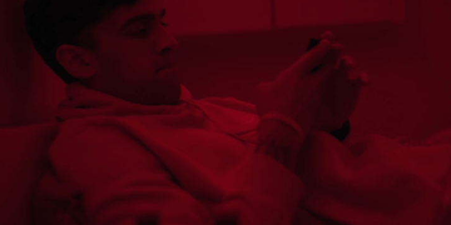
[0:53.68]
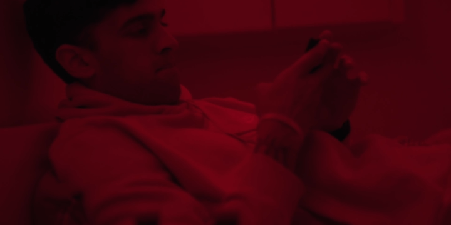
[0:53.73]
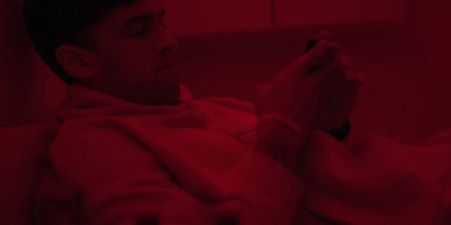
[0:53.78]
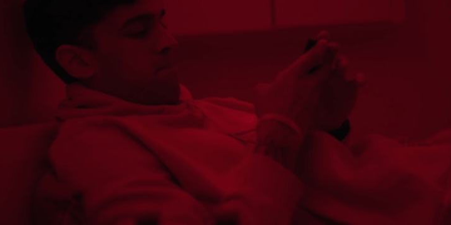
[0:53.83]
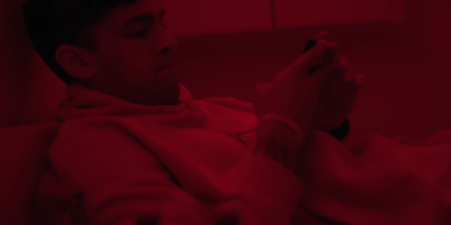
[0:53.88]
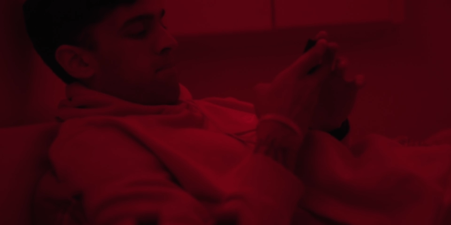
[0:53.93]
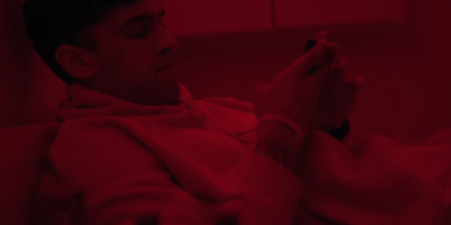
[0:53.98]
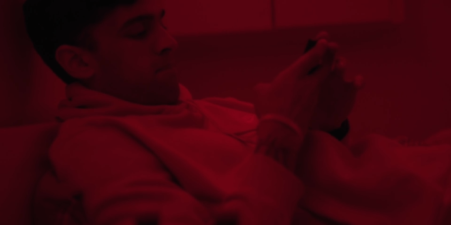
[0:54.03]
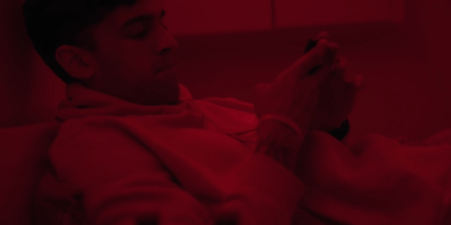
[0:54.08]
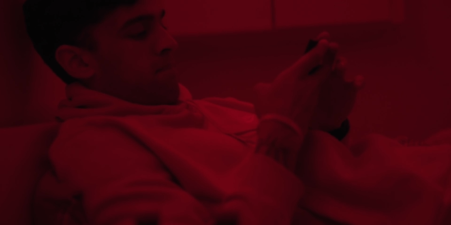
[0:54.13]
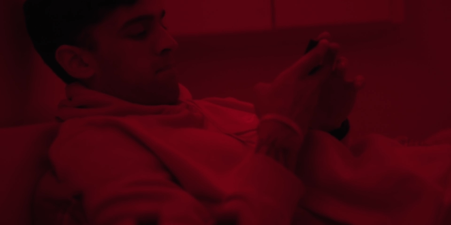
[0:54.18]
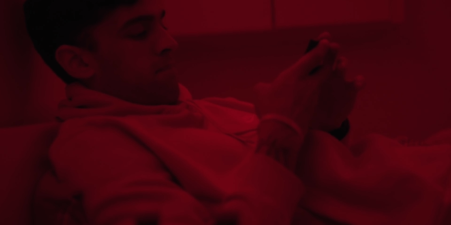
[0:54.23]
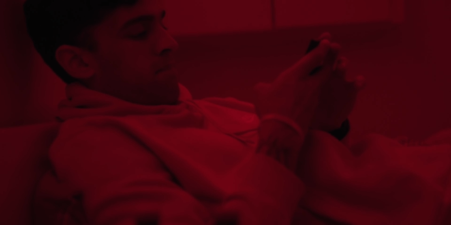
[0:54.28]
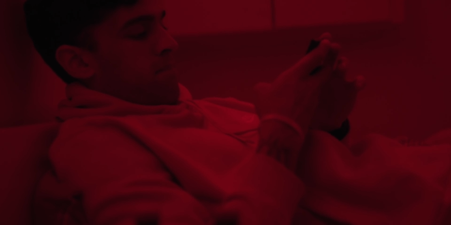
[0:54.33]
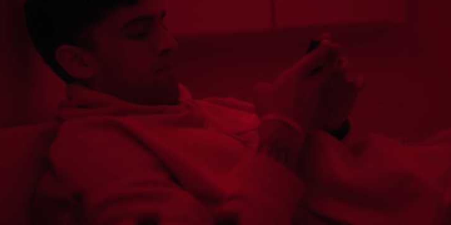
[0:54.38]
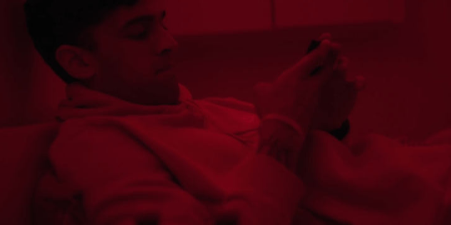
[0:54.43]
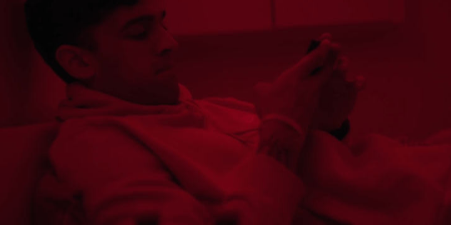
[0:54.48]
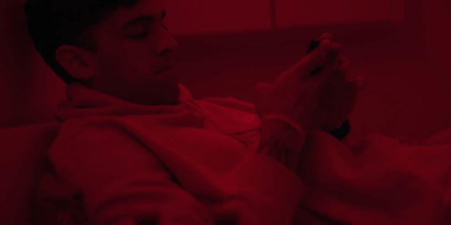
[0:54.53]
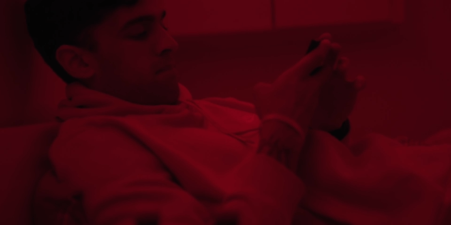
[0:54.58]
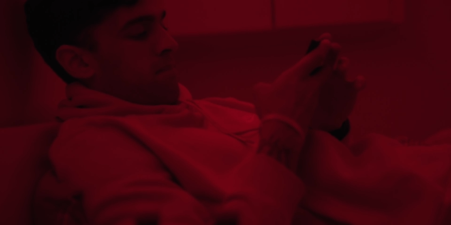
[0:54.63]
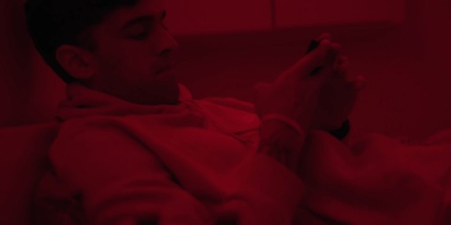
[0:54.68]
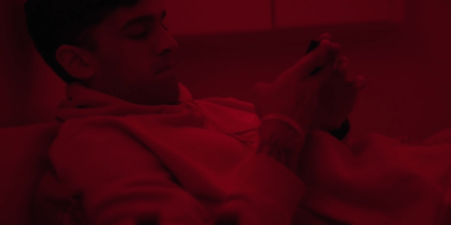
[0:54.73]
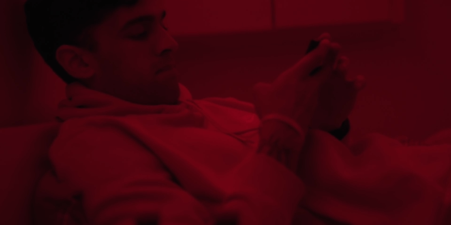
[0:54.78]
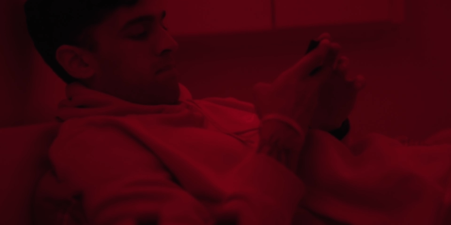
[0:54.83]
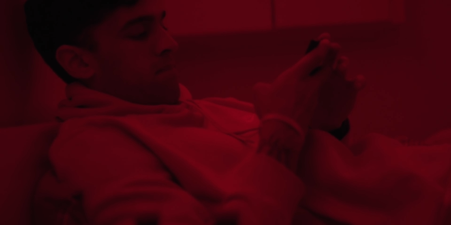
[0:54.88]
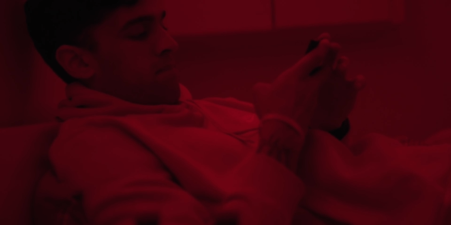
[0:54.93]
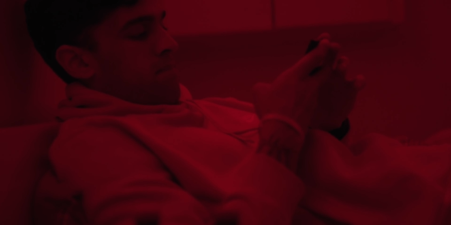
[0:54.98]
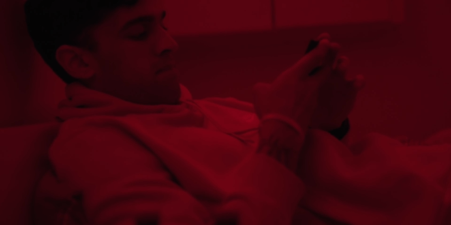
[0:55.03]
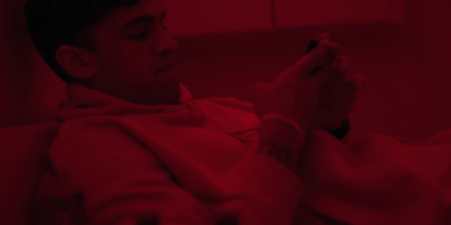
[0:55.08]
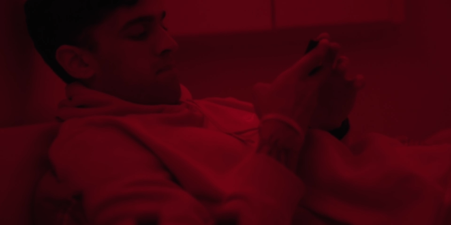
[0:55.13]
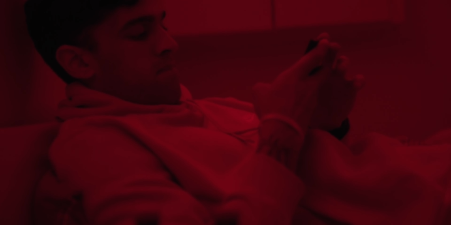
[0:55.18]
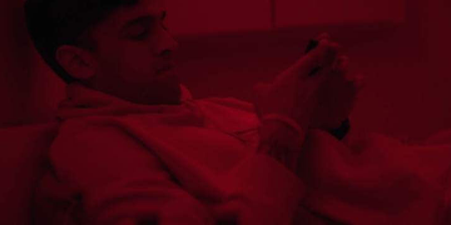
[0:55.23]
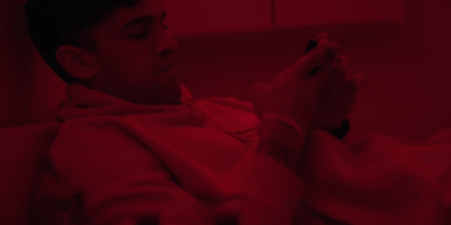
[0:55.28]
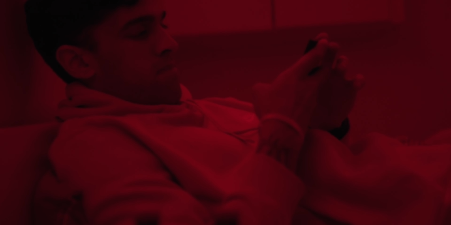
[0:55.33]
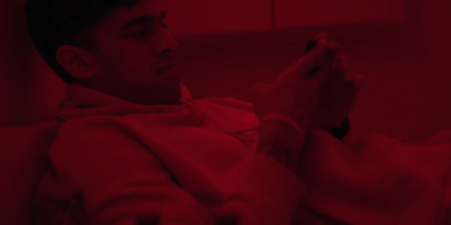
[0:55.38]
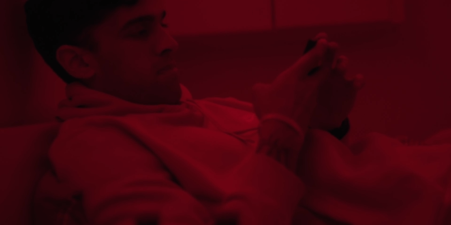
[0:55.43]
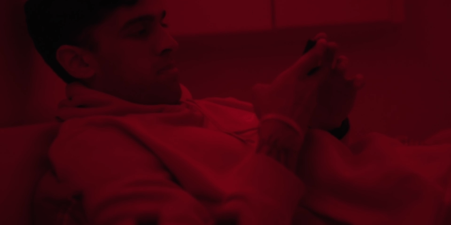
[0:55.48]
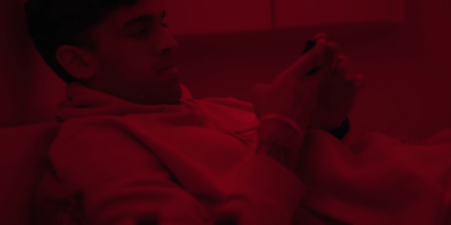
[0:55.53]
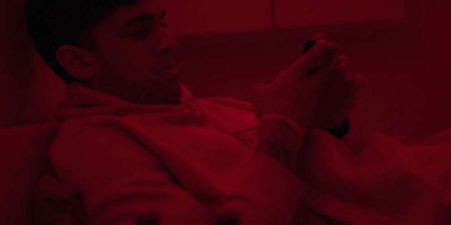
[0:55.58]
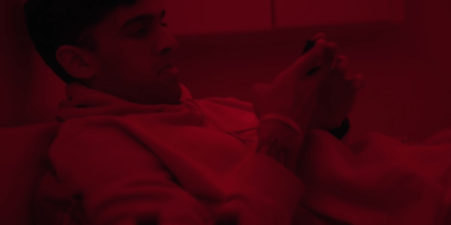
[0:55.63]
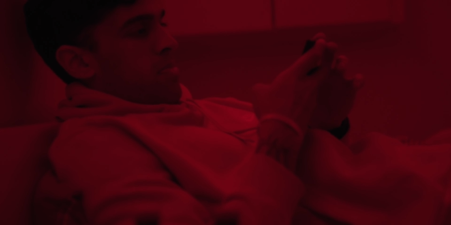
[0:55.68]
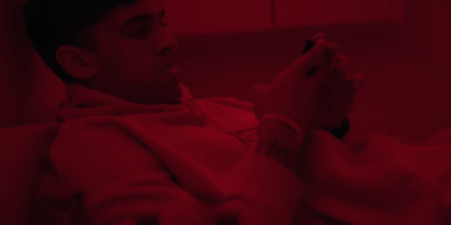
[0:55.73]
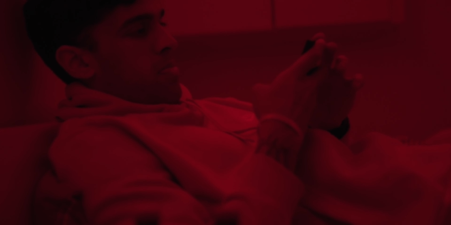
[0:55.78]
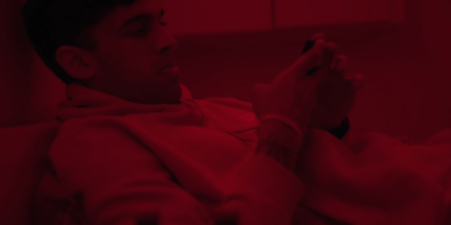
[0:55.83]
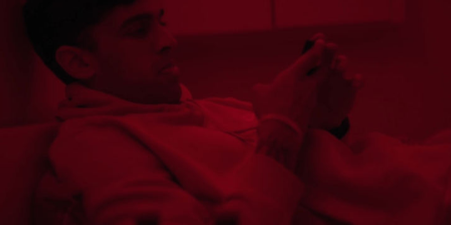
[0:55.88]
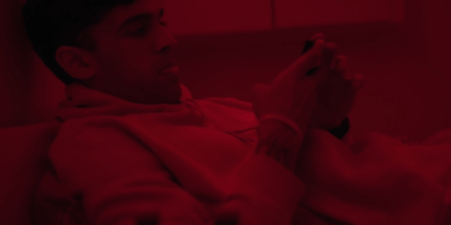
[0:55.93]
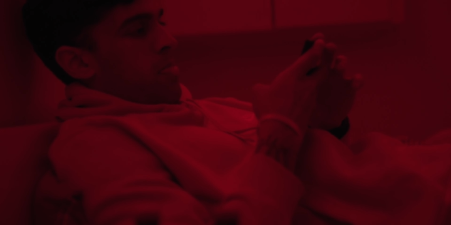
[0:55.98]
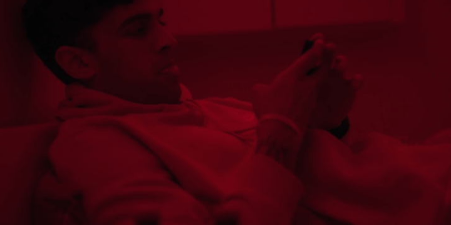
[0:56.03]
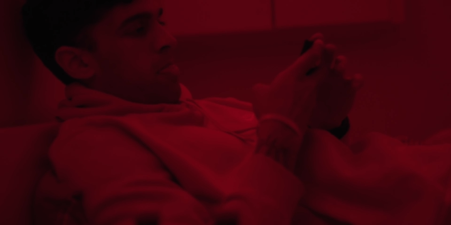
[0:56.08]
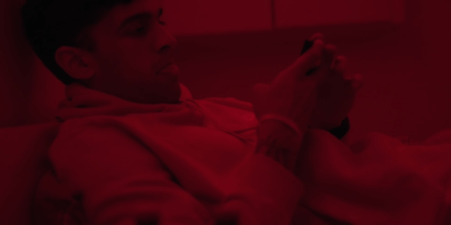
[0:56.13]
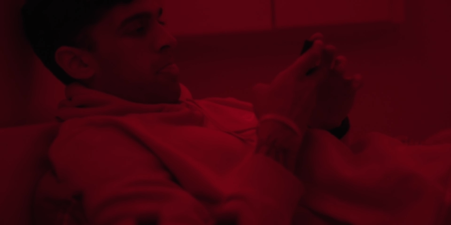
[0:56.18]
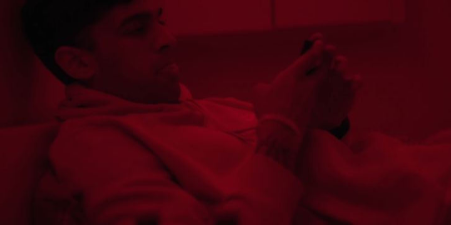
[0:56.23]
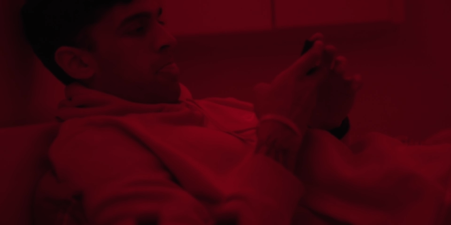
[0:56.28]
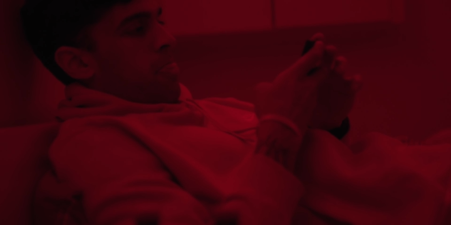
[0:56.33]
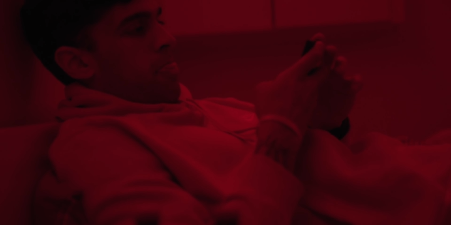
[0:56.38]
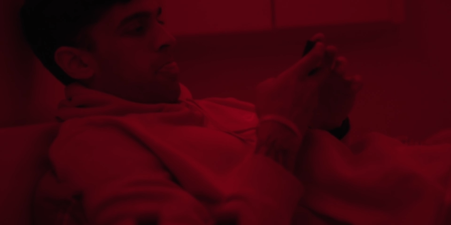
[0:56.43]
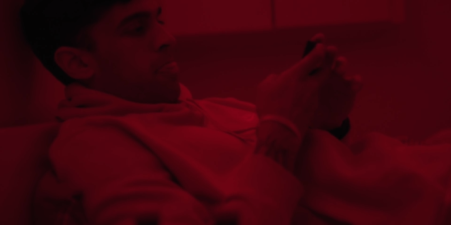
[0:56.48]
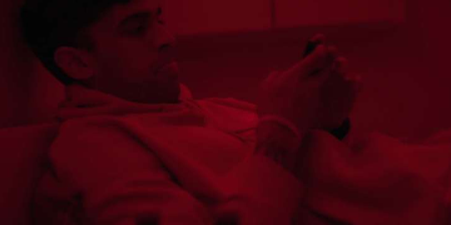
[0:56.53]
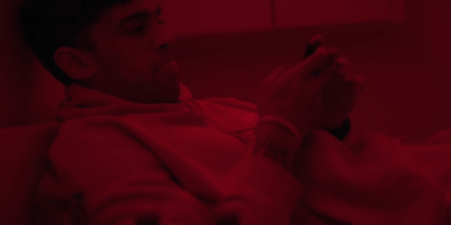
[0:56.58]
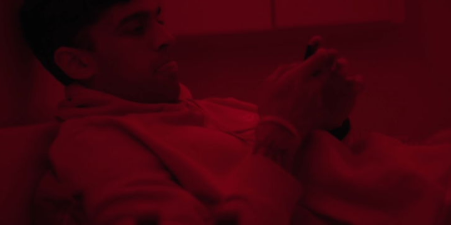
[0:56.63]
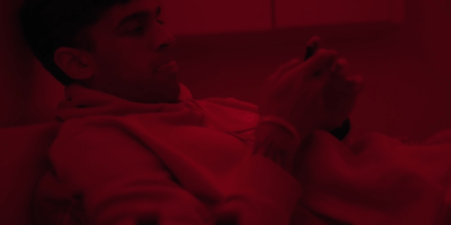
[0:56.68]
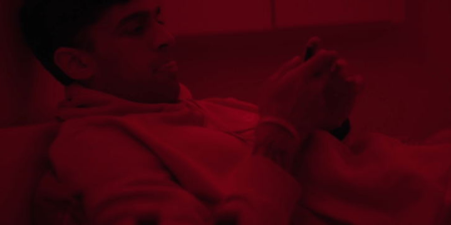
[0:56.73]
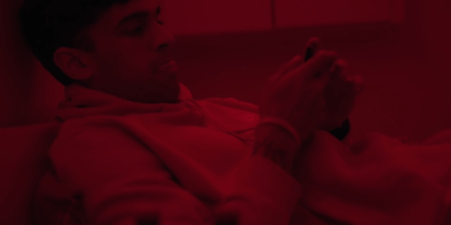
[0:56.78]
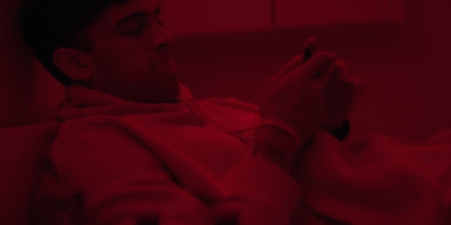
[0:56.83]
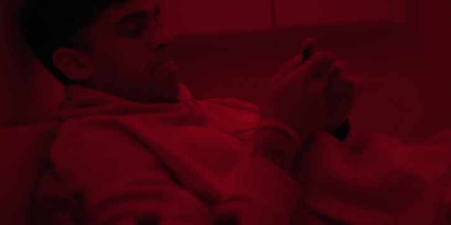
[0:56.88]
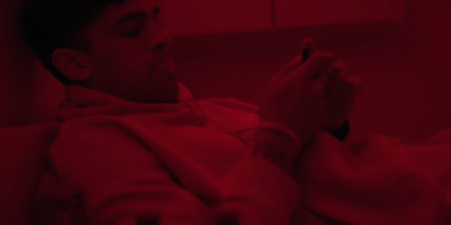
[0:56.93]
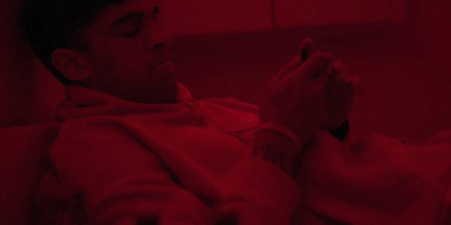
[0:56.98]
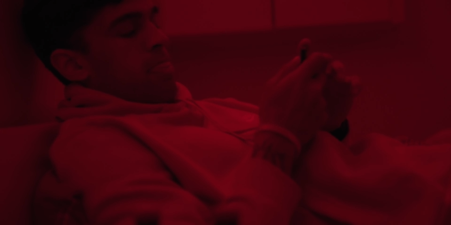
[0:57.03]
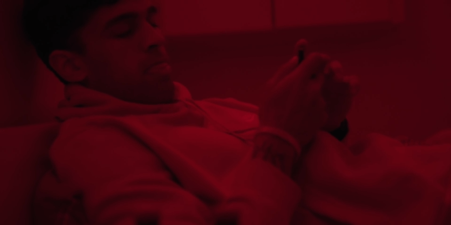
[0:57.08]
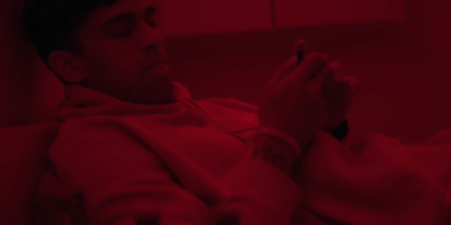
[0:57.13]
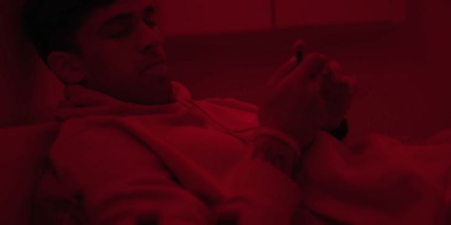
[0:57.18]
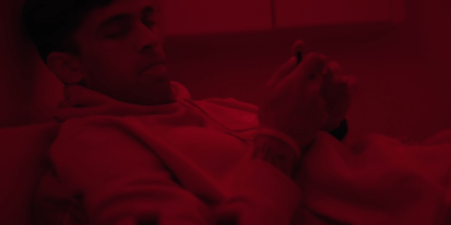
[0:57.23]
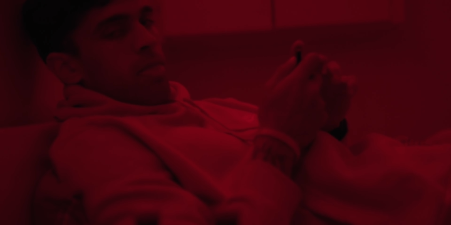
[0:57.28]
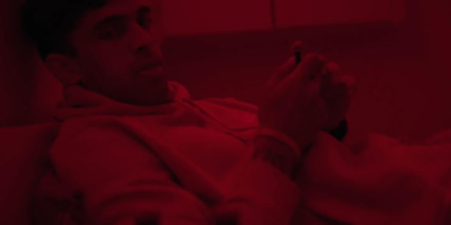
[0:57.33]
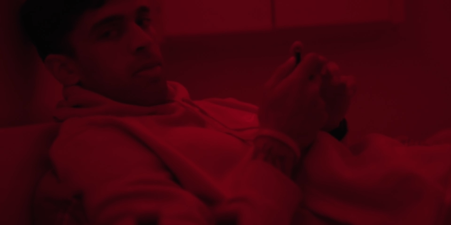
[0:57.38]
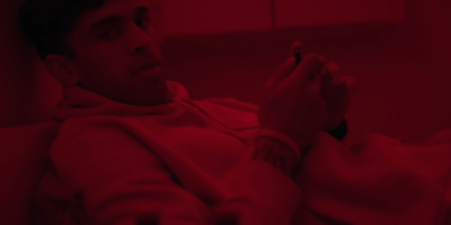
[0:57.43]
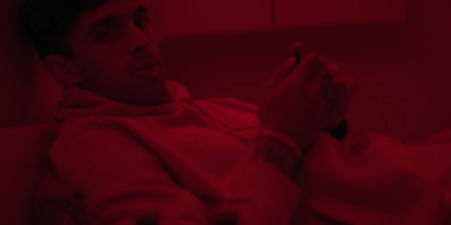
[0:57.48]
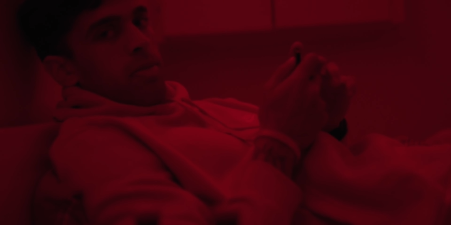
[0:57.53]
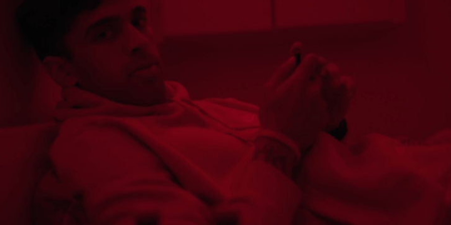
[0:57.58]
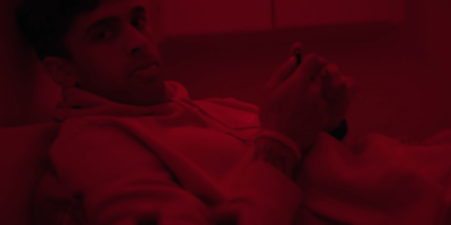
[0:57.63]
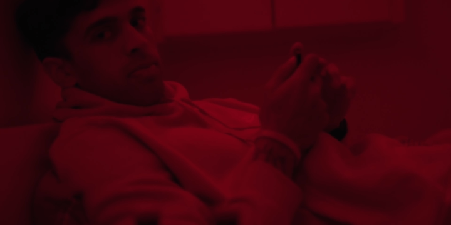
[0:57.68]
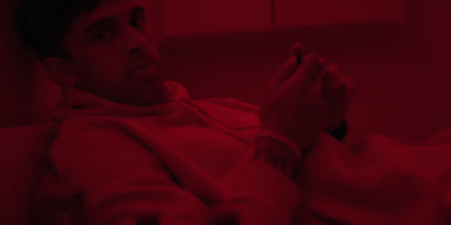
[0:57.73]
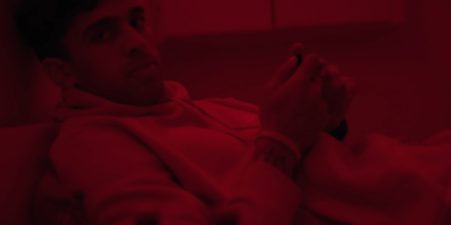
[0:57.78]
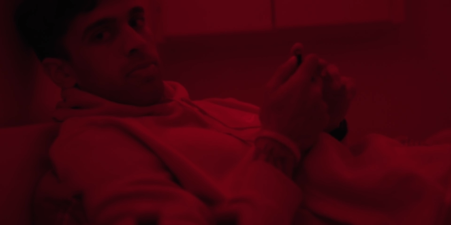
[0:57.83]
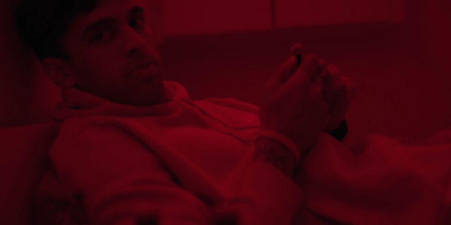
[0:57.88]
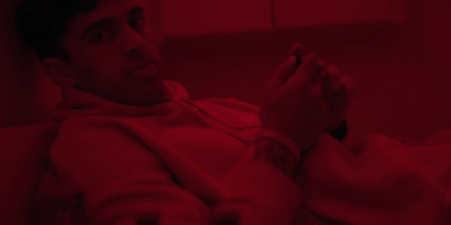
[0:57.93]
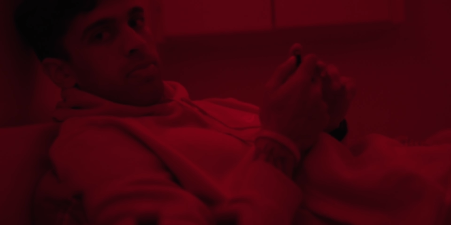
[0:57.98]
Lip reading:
No face is visible, so there are no lips to read.